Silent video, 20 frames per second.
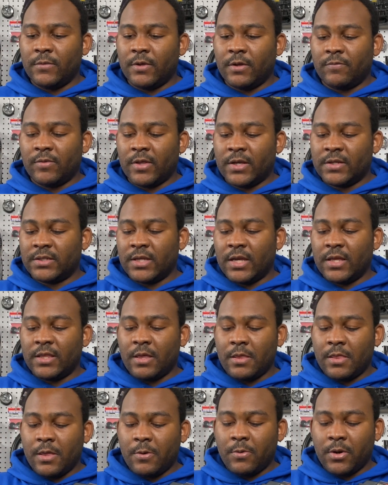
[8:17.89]
If they say
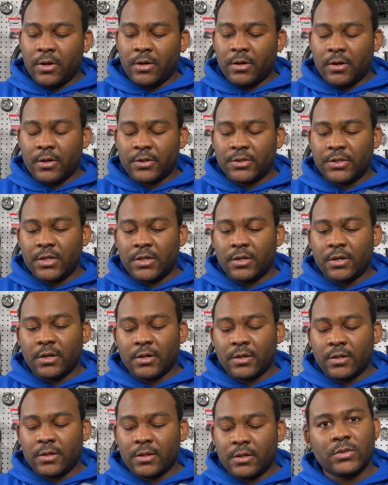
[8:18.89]
that they want an RC car,